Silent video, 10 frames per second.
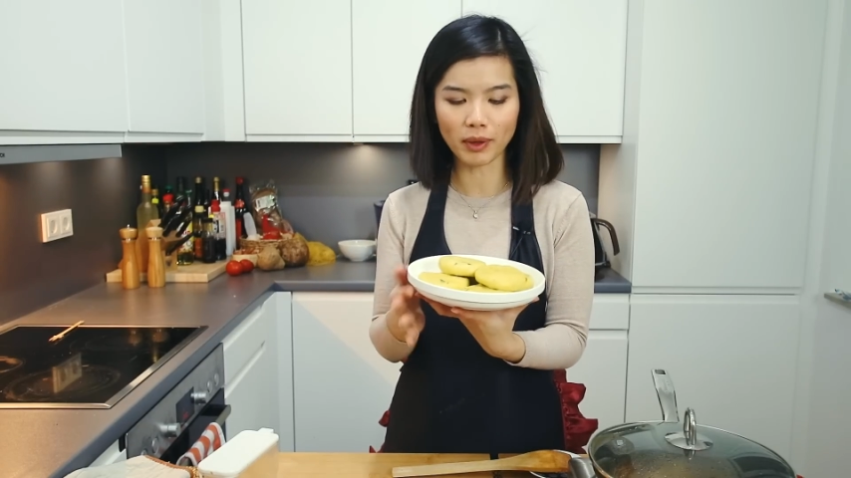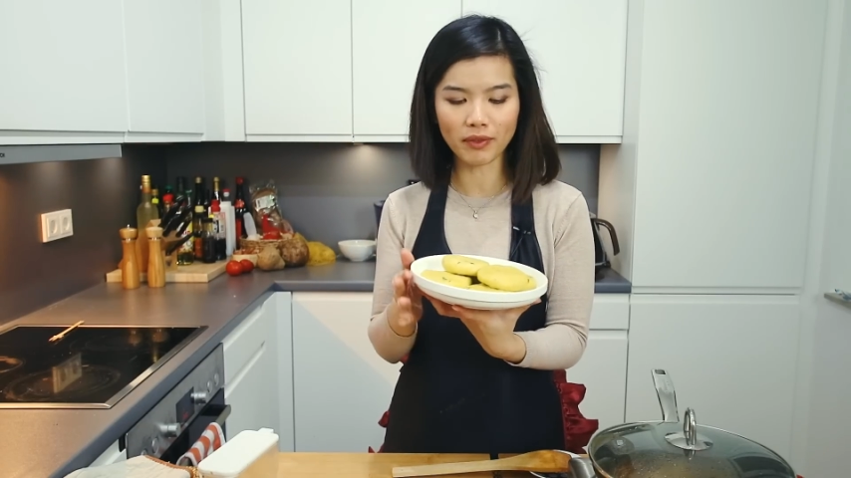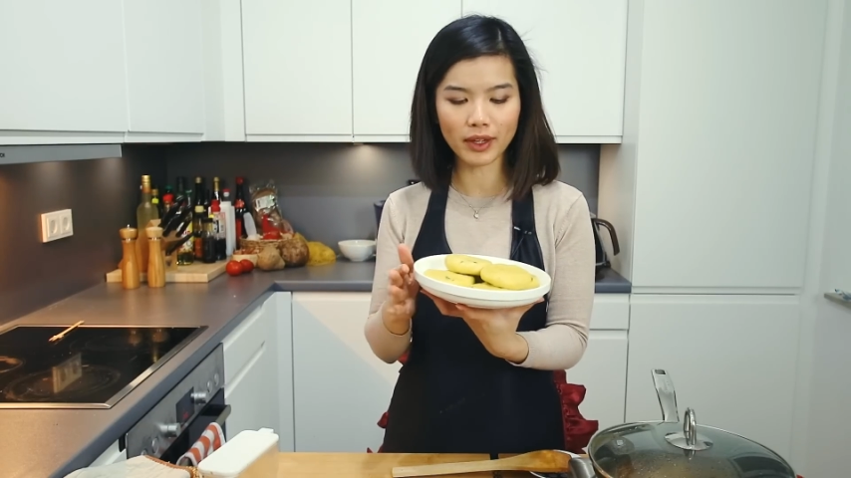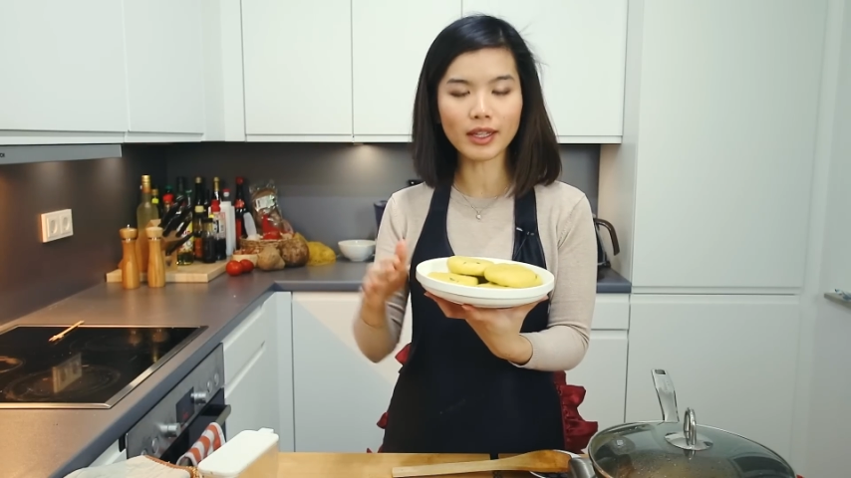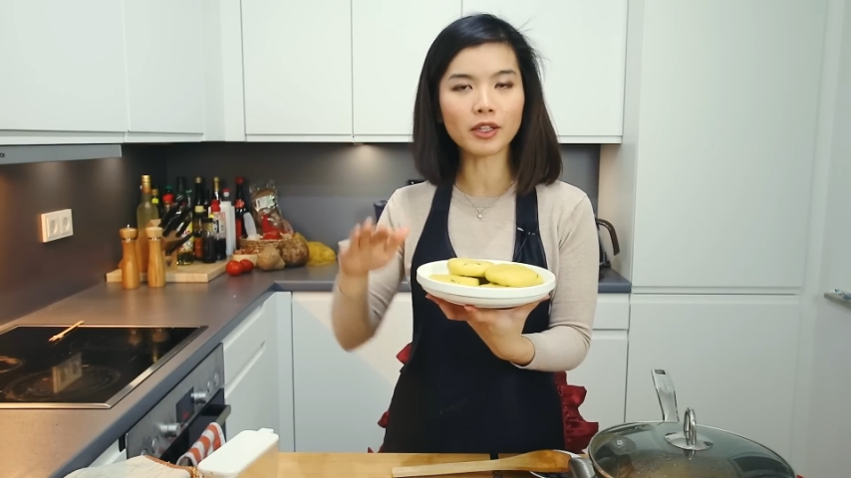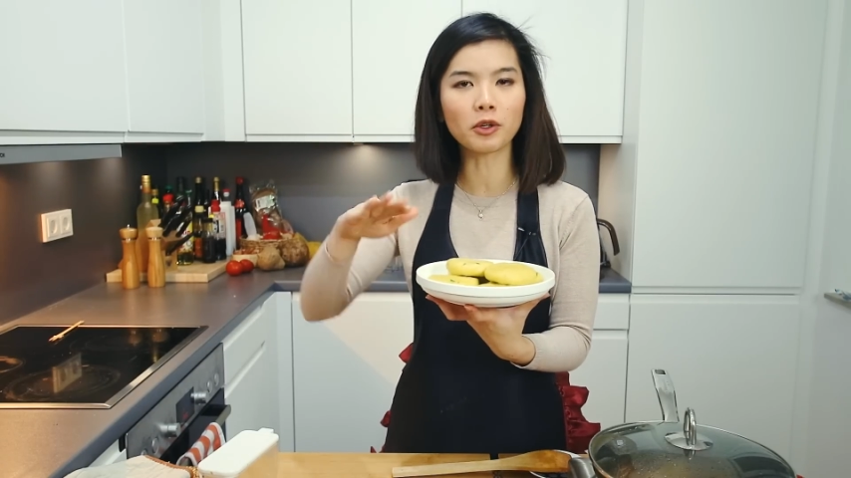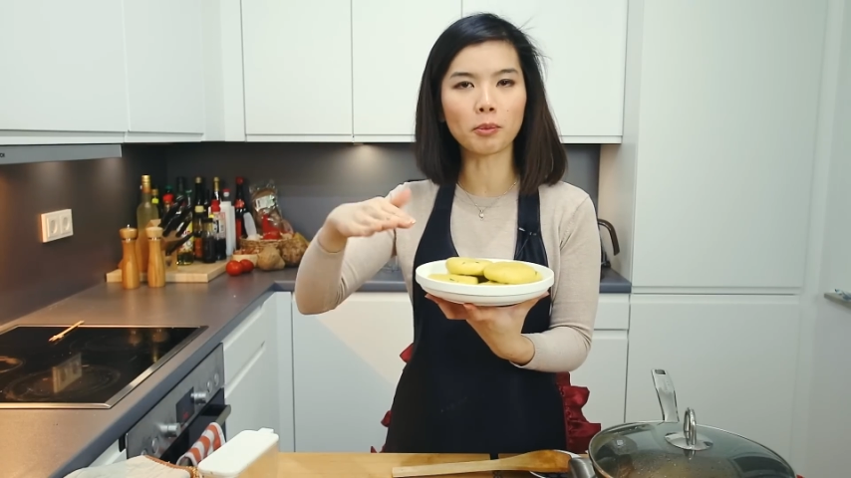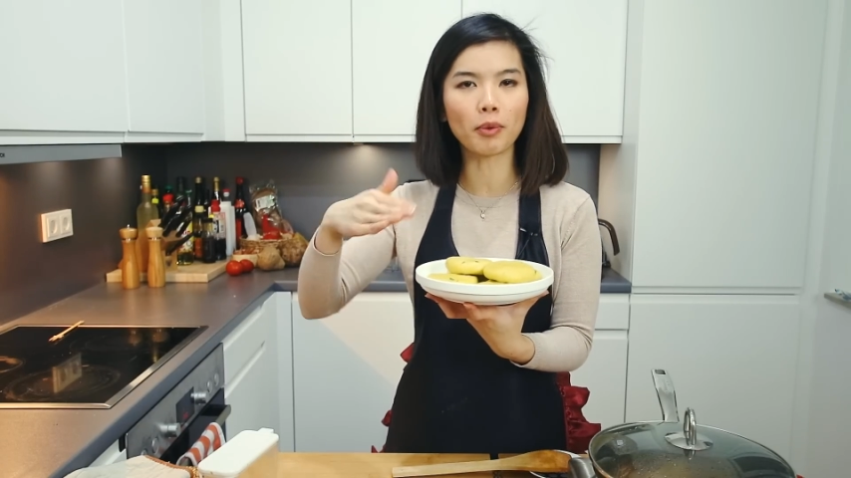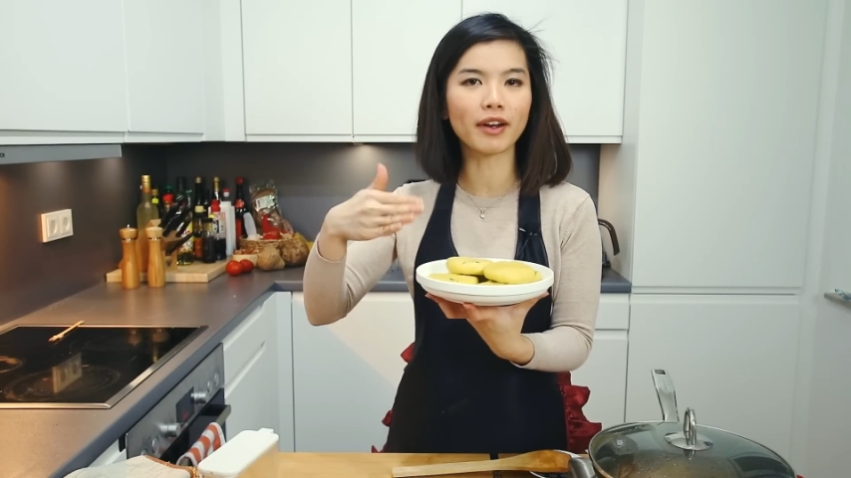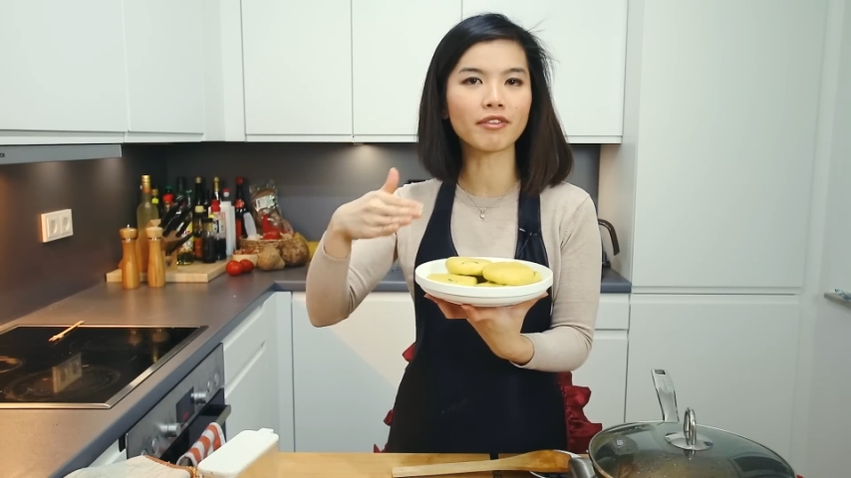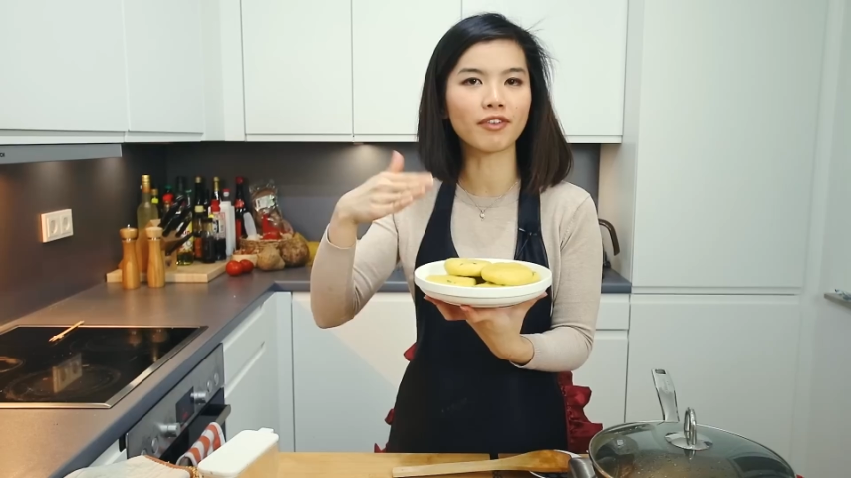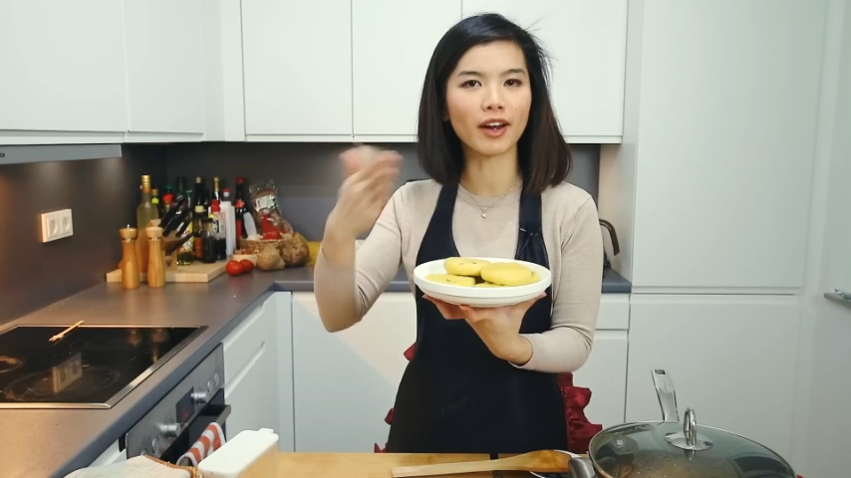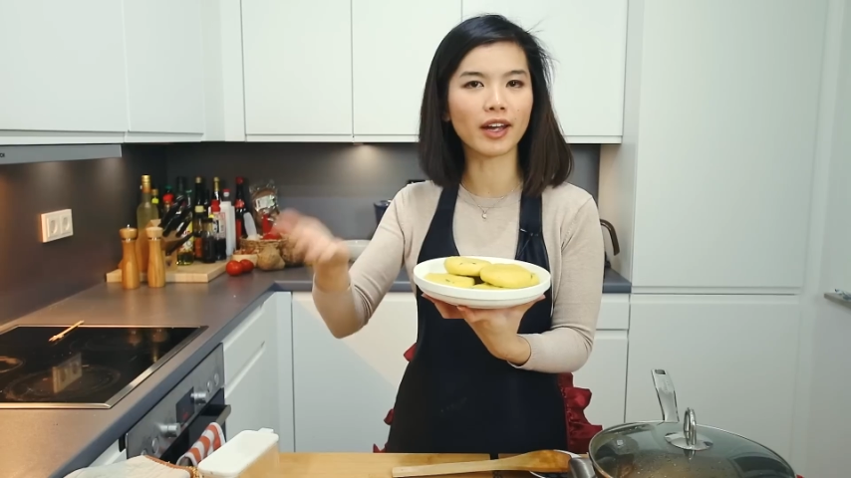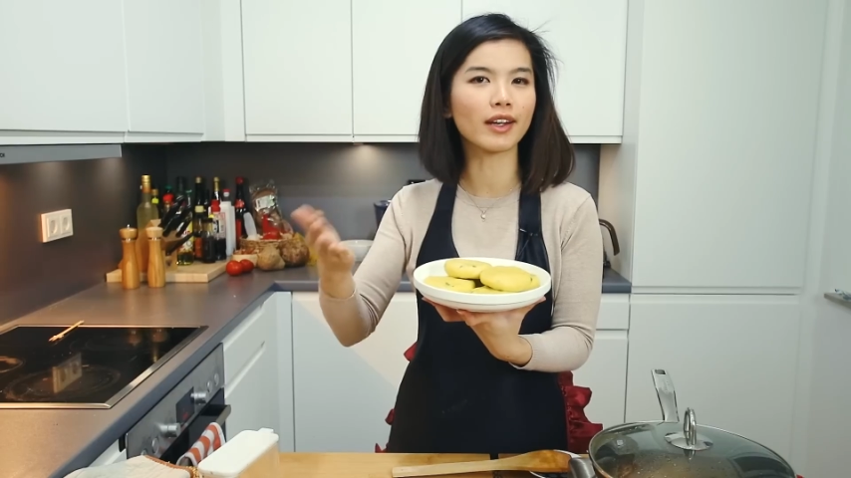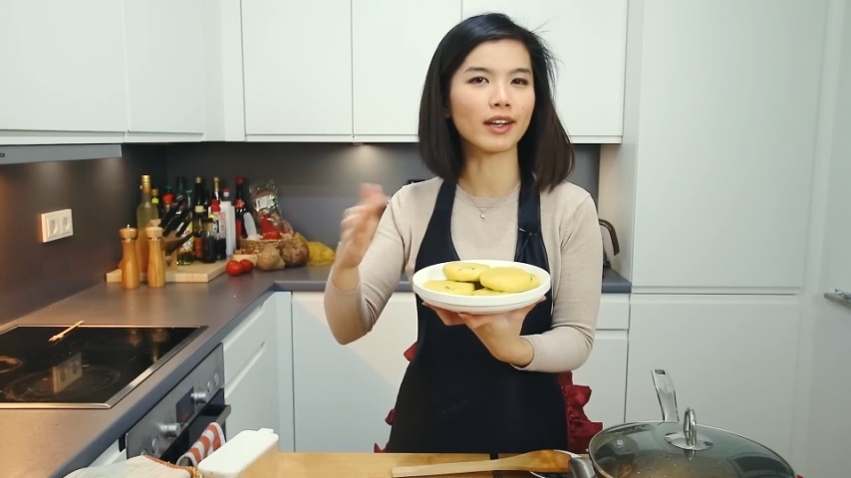but we're just going to pan fry it